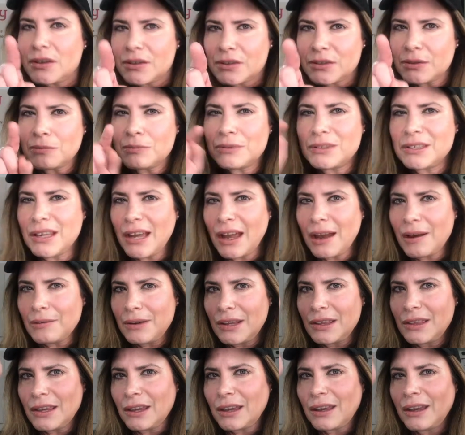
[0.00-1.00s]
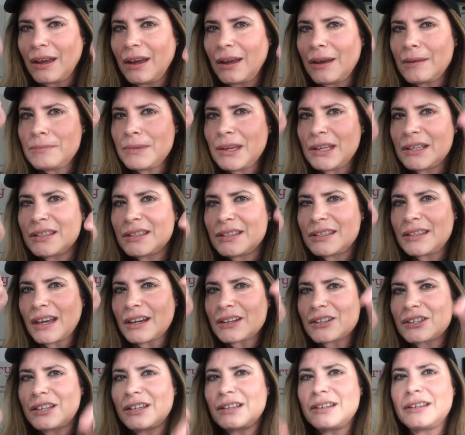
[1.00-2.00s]
So down in the comments
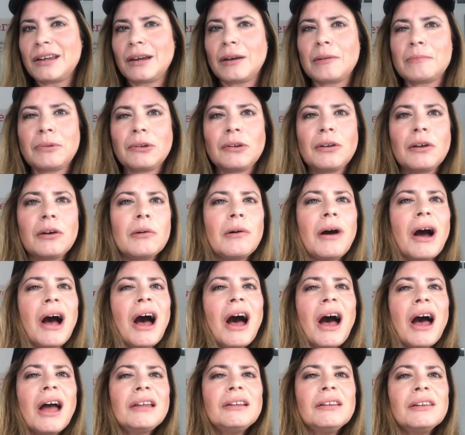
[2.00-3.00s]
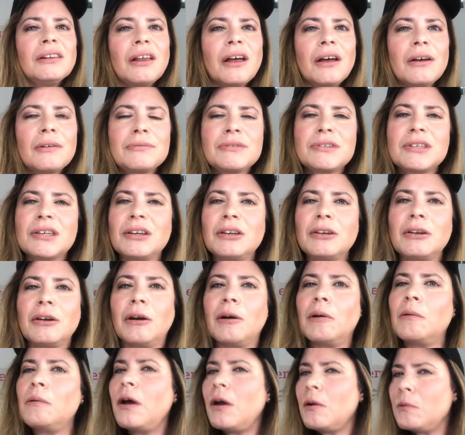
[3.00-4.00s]
section down below, I'd love to
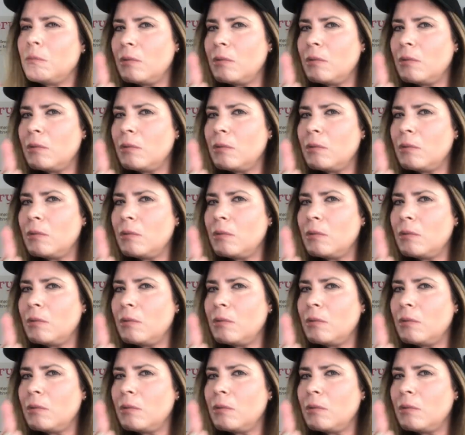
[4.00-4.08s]
know,